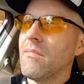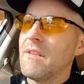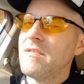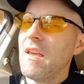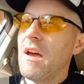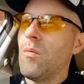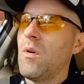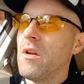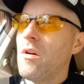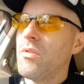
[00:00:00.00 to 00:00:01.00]
say I
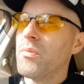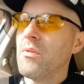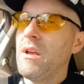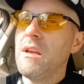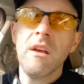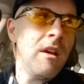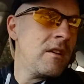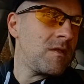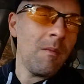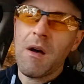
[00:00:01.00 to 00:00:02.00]
won all three.
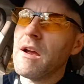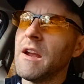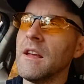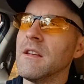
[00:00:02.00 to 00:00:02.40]
So I'm not going to